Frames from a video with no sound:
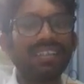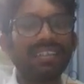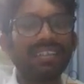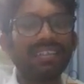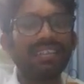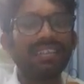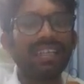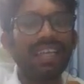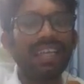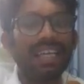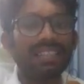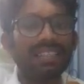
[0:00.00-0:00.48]

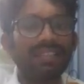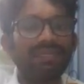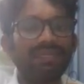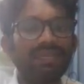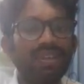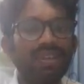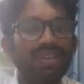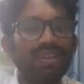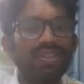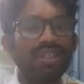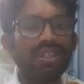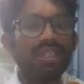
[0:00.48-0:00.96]

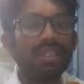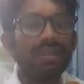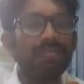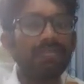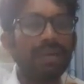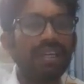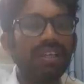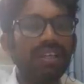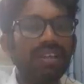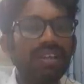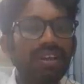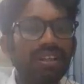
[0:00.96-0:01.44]
Classification,
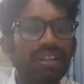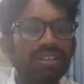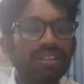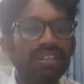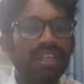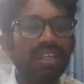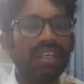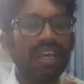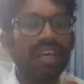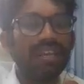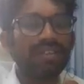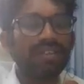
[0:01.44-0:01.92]
depending on the
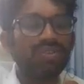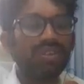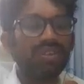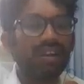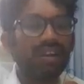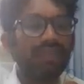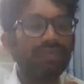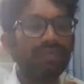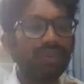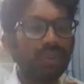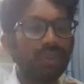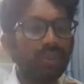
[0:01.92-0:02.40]
nature of
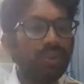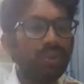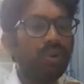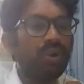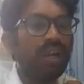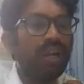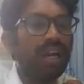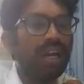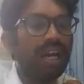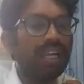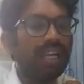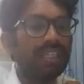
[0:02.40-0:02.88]
two
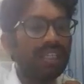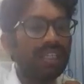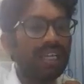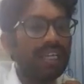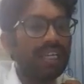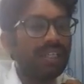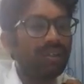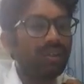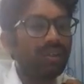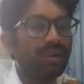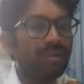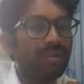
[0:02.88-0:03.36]
alkyl
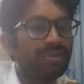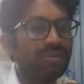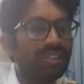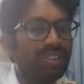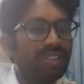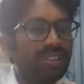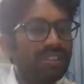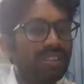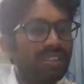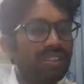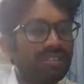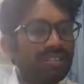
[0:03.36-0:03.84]
groups,
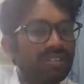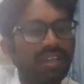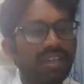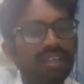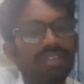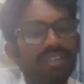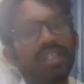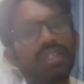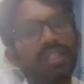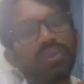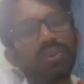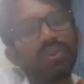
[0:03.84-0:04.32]
ethers are
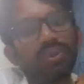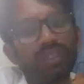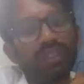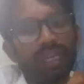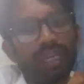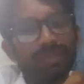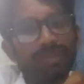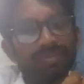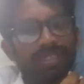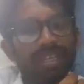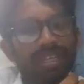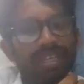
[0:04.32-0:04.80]
the 2
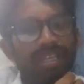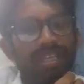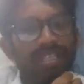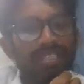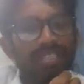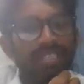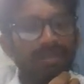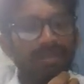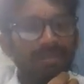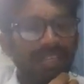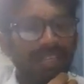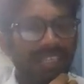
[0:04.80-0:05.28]
types:
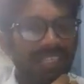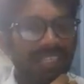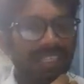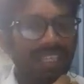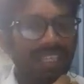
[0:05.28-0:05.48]
symmetrical